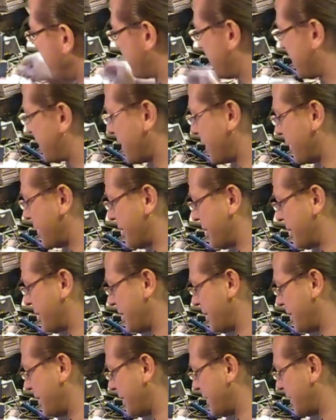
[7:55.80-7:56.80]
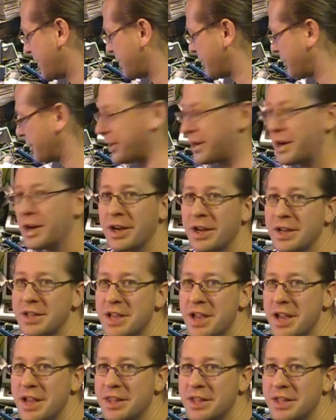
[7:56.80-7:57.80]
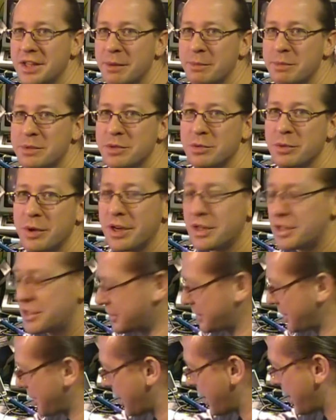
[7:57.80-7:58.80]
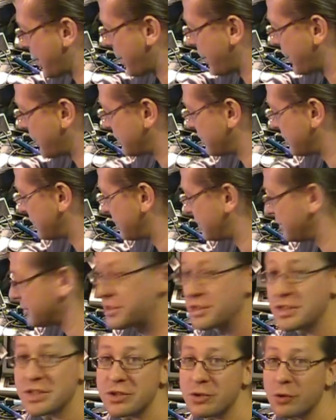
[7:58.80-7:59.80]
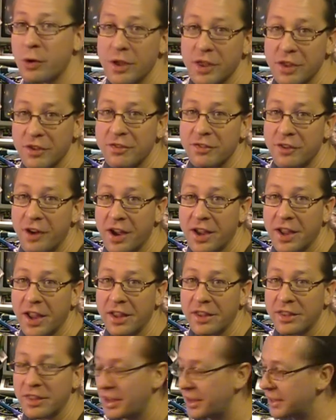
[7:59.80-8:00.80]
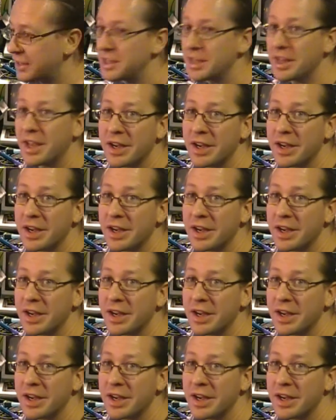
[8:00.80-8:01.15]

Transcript: So, we're gonna take the dip switch and destroy the fucking thing to